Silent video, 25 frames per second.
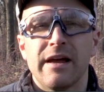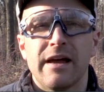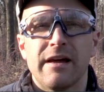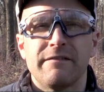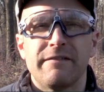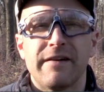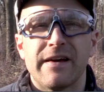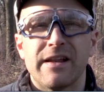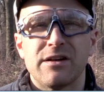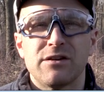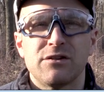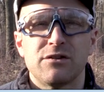
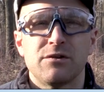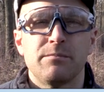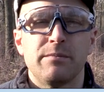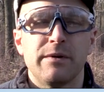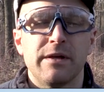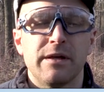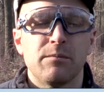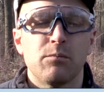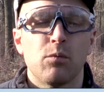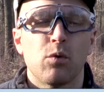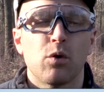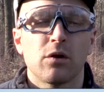advantage of
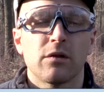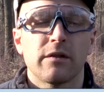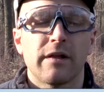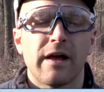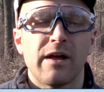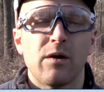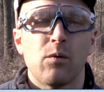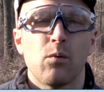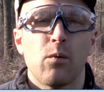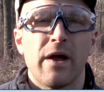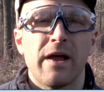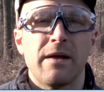being more
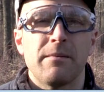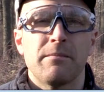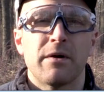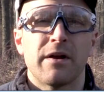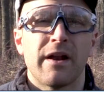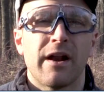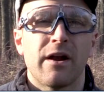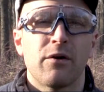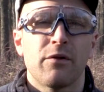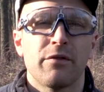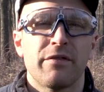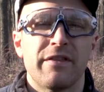lightweight,
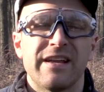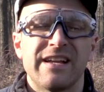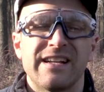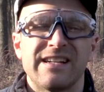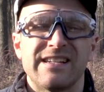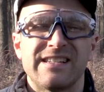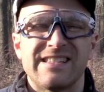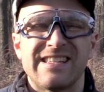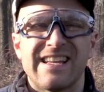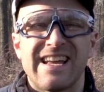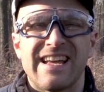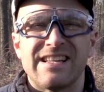but I don't think
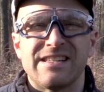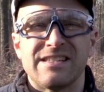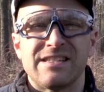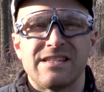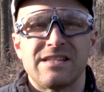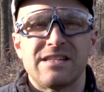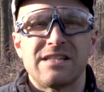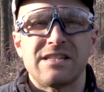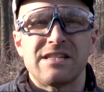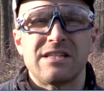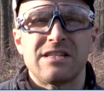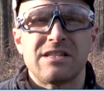it's as